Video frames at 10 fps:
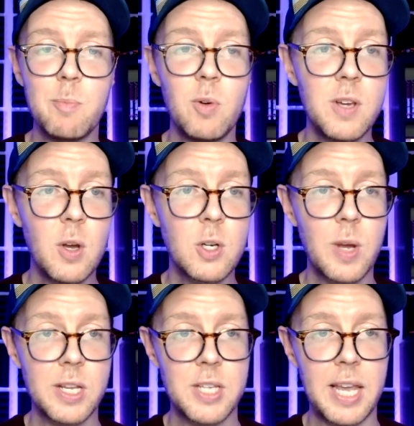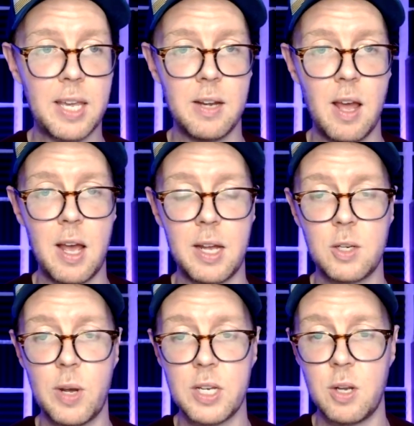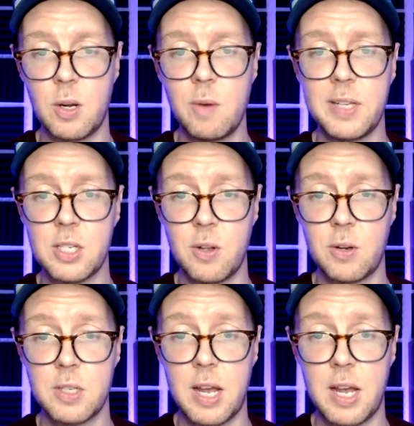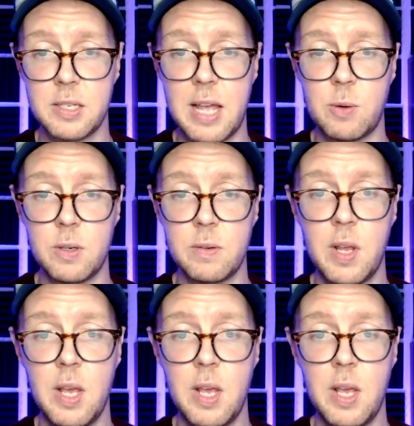moving on to our second hard question. Hopefully, it's not as hard as that one.